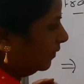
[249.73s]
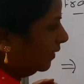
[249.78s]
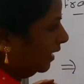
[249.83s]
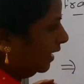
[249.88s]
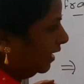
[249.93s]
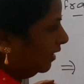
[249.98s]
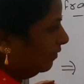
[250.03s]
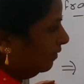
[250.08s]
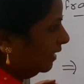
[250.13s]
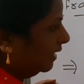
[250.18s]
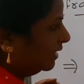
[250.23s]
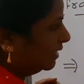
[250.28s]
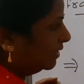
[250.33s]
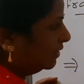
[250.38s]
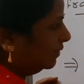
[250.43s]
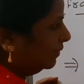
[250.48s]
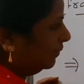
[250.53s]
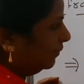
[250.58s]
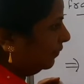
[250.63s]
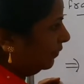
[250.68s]
equals
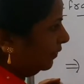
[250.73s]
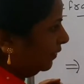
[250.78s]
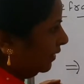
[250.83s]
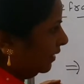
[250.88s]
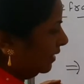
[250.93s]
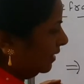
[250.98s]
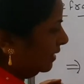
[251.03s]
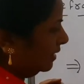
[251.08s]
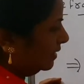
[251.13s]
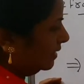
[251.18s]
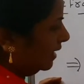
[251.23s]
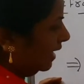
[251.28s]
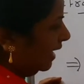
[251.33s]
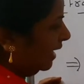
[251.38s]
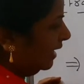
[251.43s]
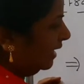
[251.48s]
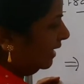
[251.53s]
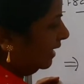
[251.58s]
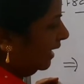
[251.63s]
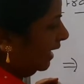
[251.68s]
to
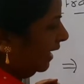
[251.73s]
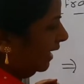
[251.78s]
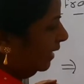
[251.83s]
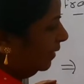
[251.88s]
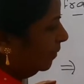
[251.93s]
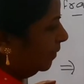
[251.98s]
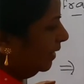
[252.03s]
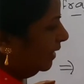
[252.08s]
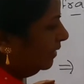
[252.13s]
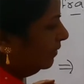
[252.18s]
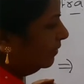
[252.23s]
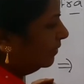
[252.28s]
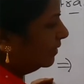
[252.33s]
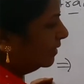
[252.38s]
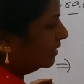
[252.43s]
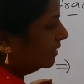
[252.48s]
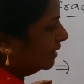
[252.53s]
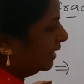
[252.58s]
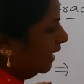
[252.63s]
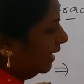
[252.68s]
sine I by
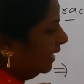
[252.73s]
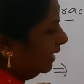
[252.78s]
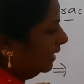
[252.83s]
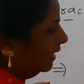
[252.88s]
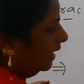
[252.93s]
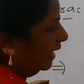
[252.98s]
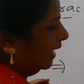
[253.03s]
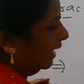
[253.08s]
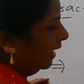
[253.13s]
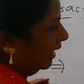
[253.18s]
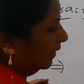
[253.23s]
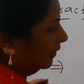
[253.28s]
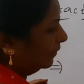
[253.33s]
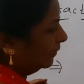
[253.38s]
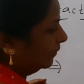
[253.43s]
sine r.